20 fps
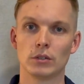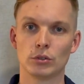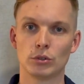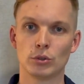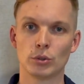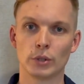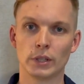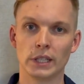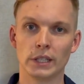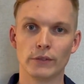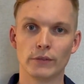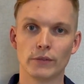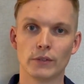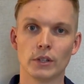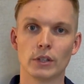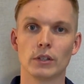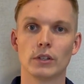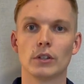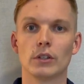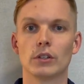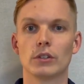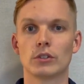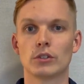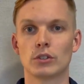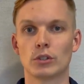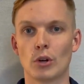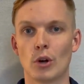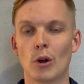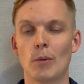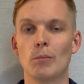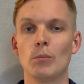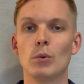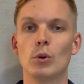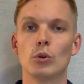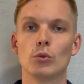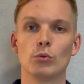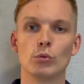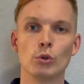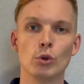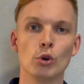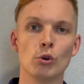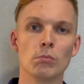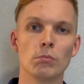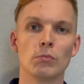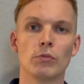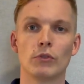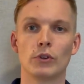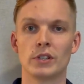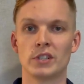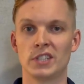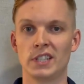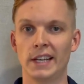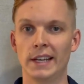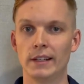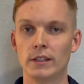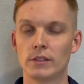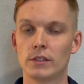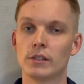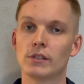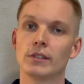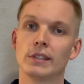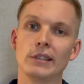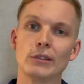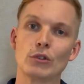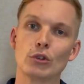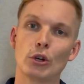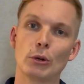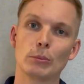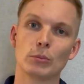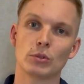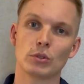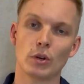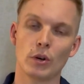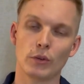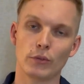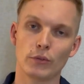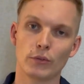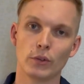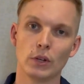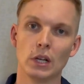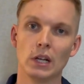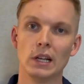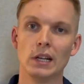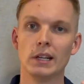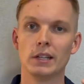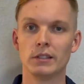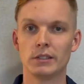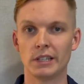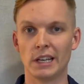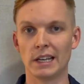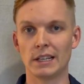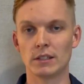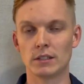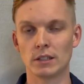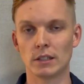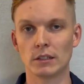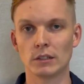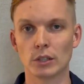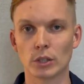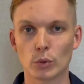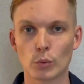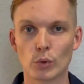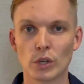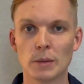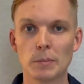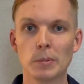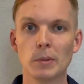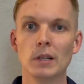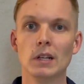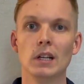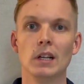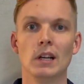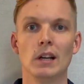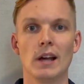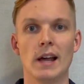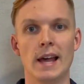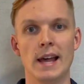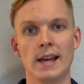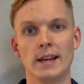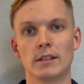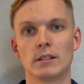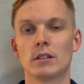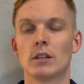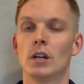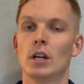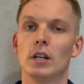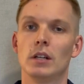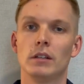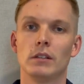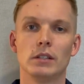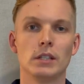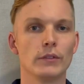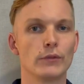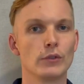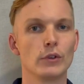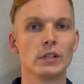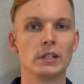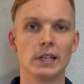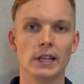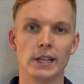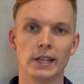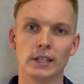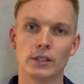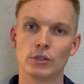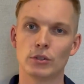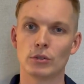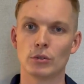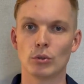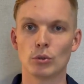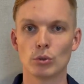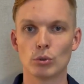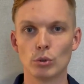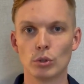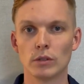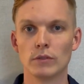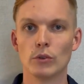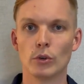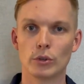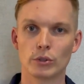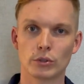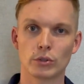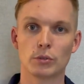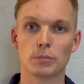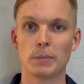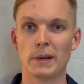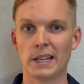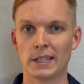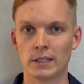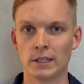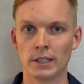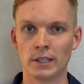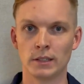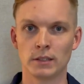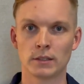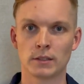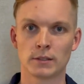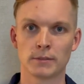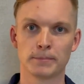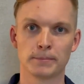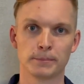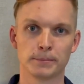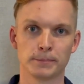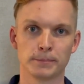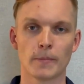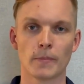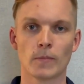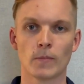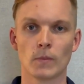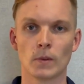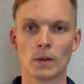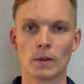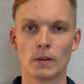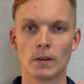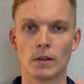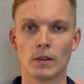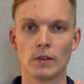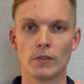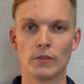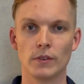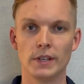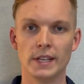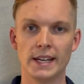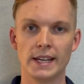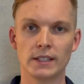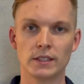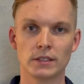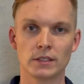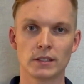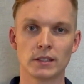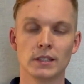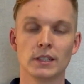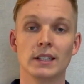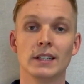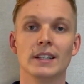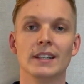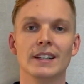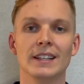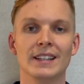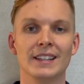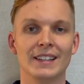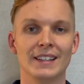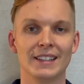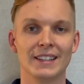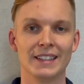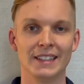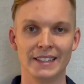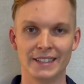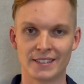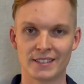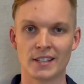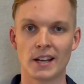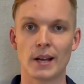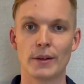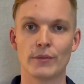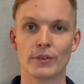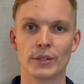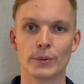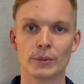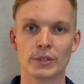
to give some room for changes in terms of changing the grip and different days, good versus bad days. Next, it's time for the